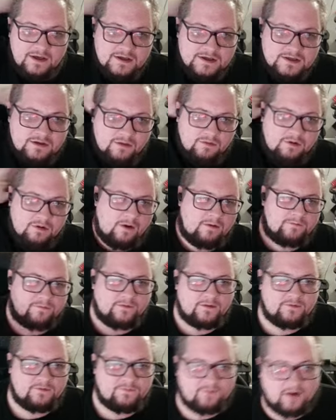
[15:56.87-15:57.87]
So going
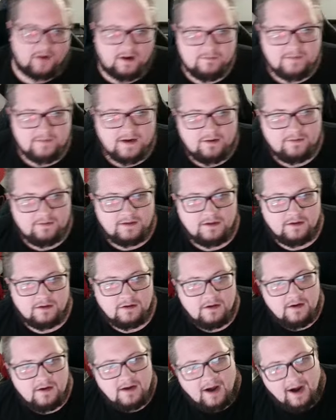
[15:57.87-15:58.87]
for the Farm Down
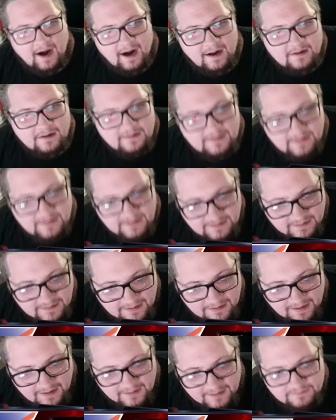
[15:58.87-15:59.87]
here on the uh,
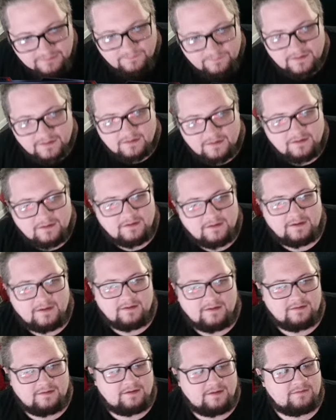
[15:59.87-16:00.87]
on the Vigor on
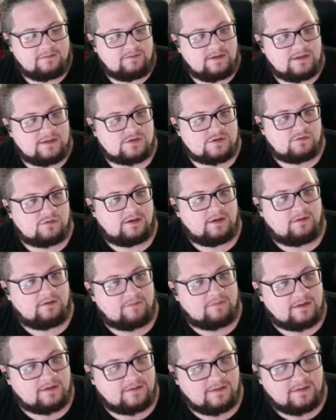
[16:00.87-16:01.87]
the on the Venusaur here,
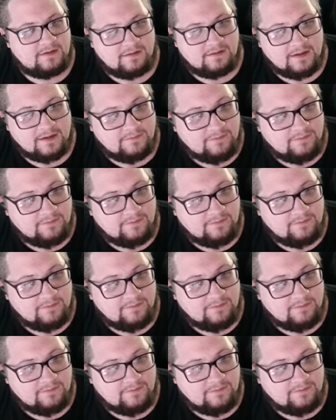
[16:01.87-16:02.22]
not the uh, not the